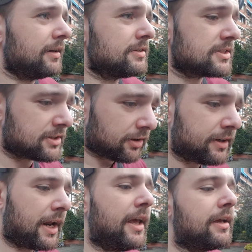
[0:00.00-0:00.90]

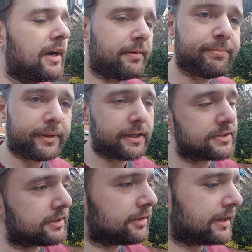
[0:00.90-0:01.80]
Start a company,
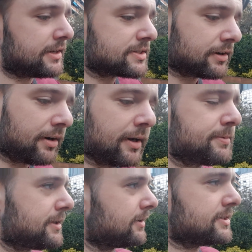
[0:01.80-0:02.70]
start a
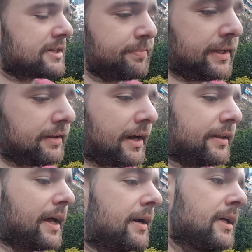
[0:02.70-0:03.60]
startup, start something
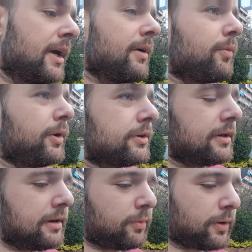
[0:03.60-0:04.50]
like that. What
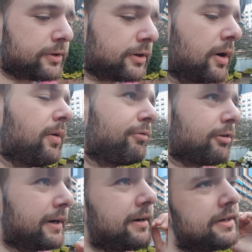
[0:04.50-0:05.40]
what you're going
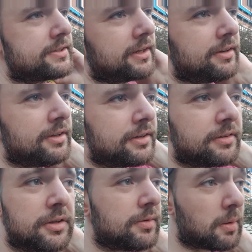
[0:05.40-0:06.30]
for here is that you
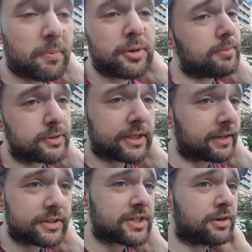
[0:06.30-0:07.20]
you, you most
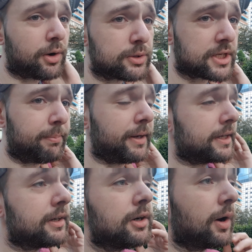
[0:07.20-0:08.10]
likely should know
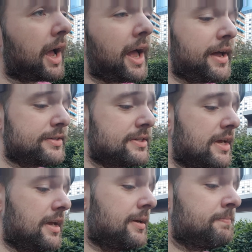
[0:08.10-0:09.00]
somebody who has
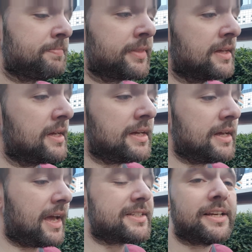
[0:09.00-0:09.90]
a
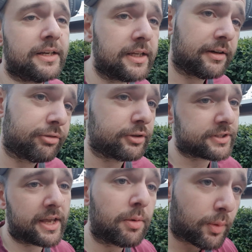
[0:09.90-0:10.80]
has a need for,
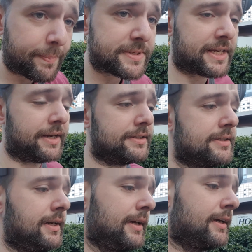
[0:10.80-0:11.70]
say, a
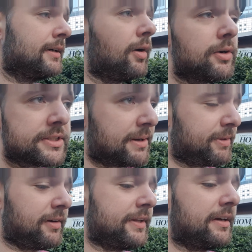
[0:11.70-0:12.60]
website or
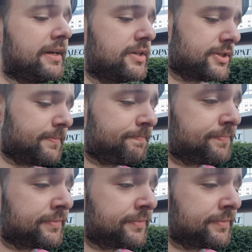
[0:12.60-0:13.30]
something of that nature.